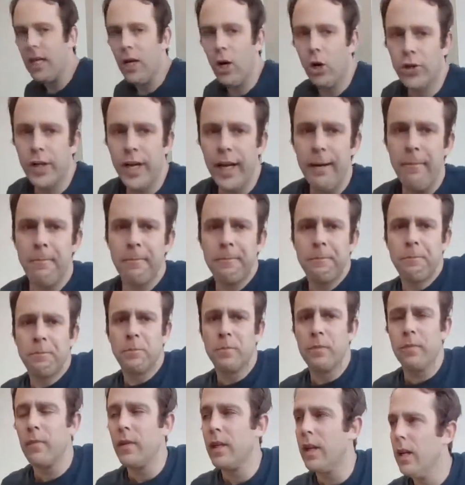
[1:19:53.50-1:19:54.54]
Okay,
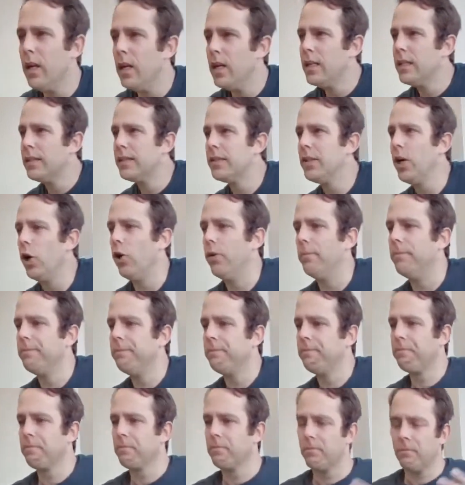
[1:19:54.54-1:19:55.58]
so
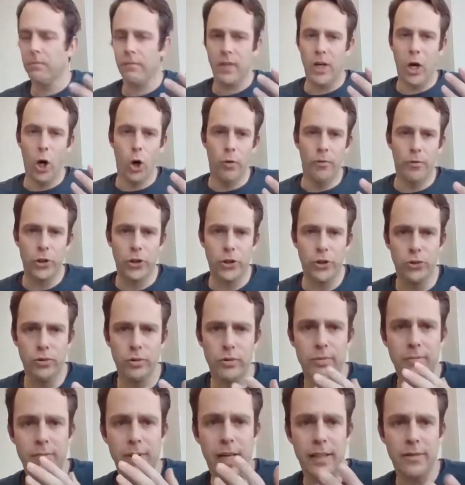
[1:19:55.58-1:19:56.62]

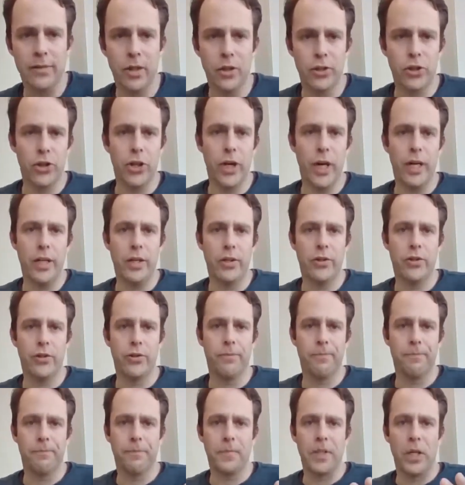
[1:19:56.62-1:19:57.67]
overshoot does not
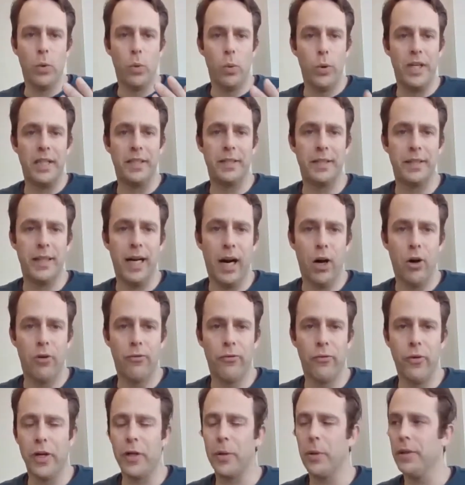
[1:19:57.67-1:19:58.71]
change with our
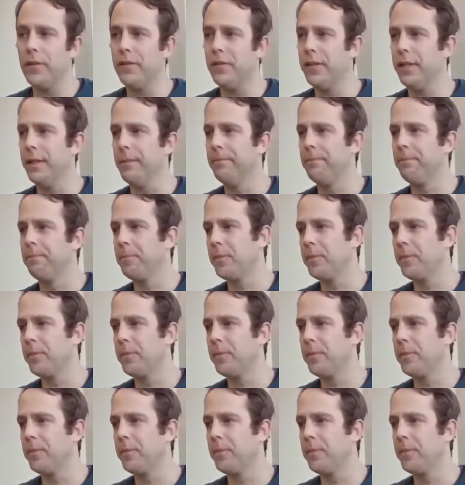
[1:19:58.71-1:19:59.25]
frequency.